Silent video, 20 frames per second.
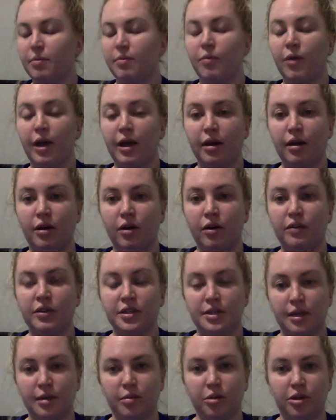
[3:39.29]
right on the
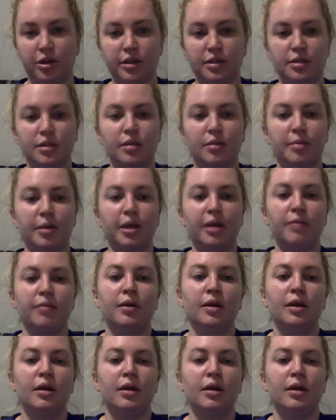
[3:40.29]
table next to the bed.